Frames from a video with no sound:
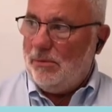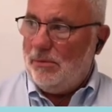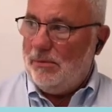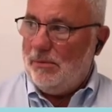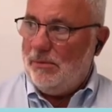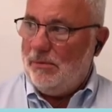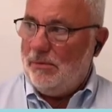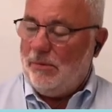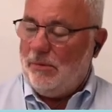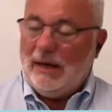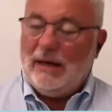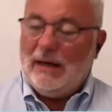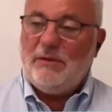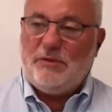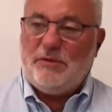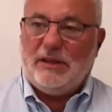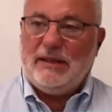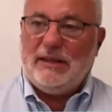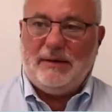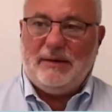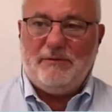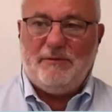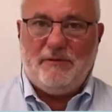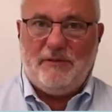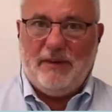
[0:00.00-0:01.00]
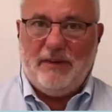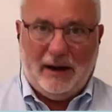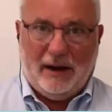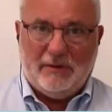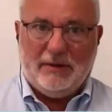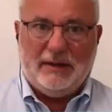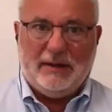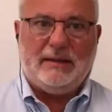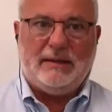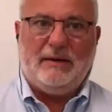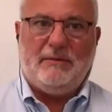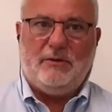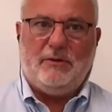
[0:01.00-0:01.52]
we live in a very
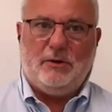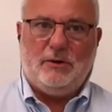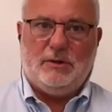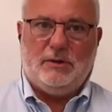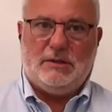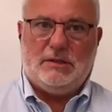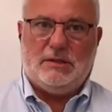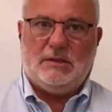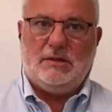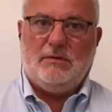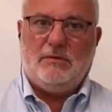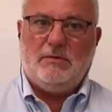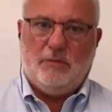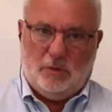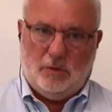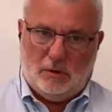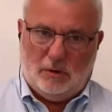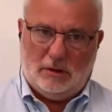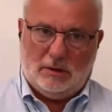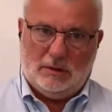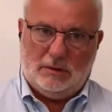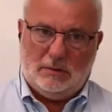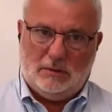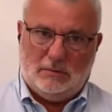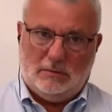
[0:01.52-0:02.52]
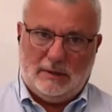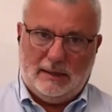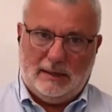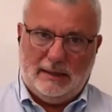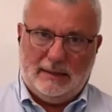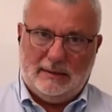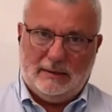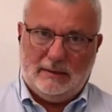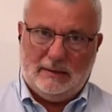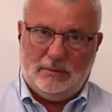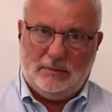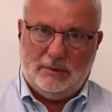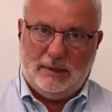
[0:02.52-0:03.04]
diverse world, right?
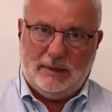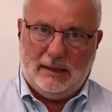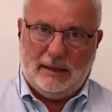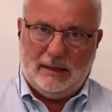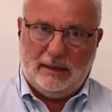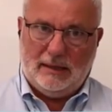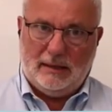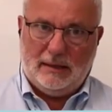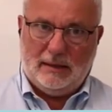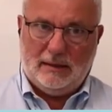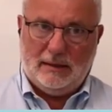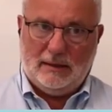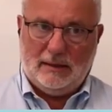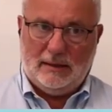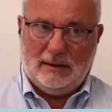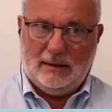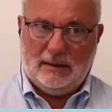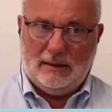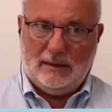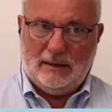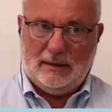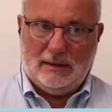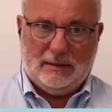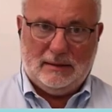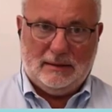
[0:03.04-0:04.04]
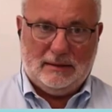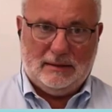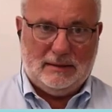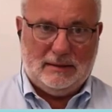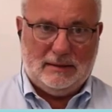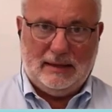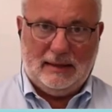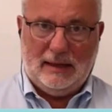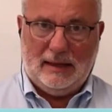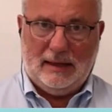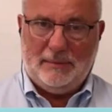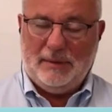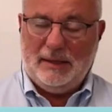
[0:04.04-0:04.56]
We are,
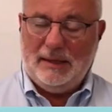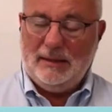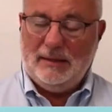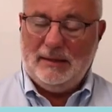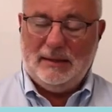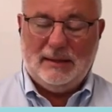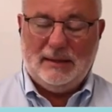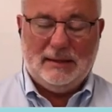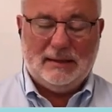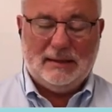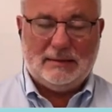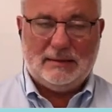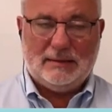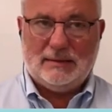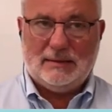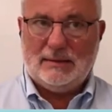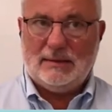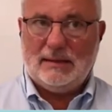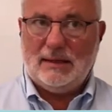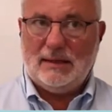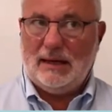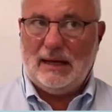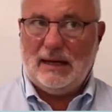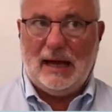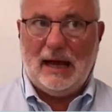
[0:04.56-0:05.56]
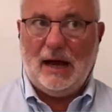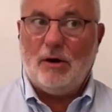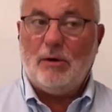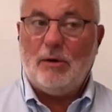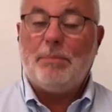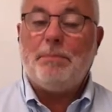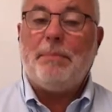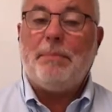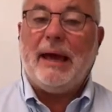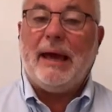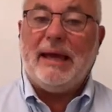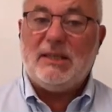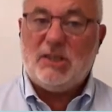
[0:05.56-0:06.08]
I mean, it's our
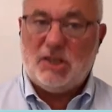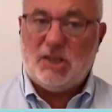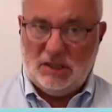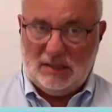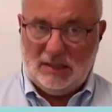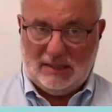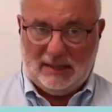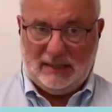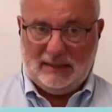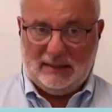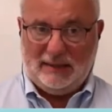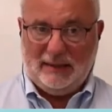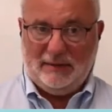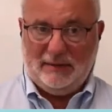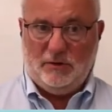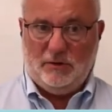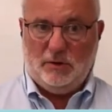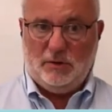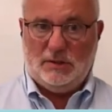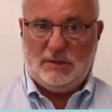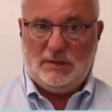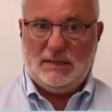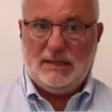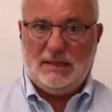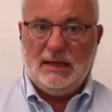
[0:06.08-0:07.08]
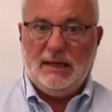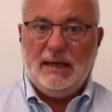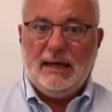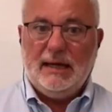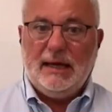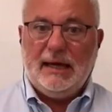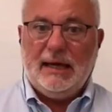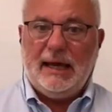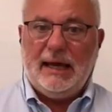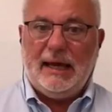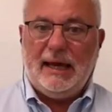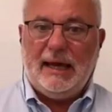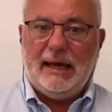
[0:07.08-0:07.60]
patients are diverse,
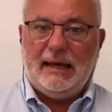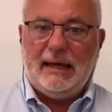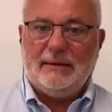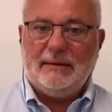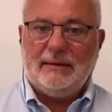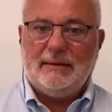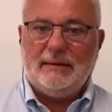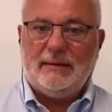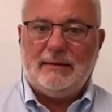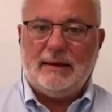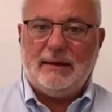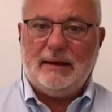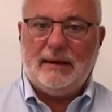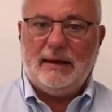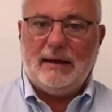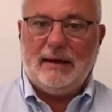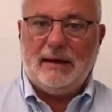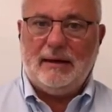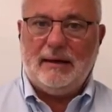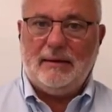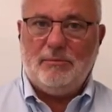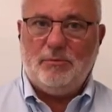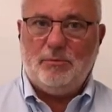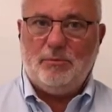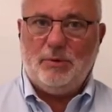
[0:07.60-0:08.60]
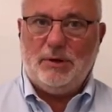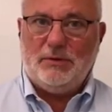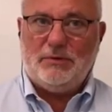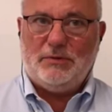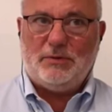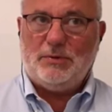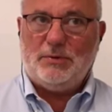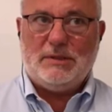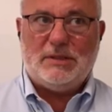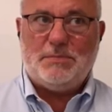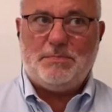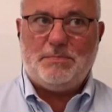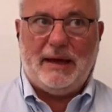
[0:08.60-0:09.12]
and with
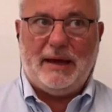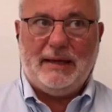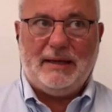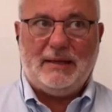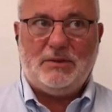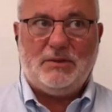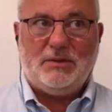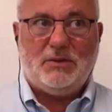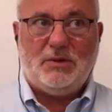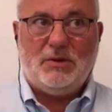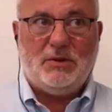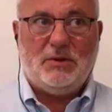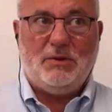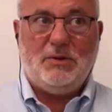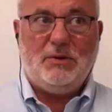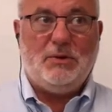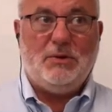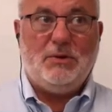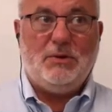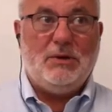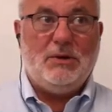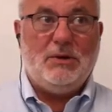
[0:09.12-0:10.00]
respect to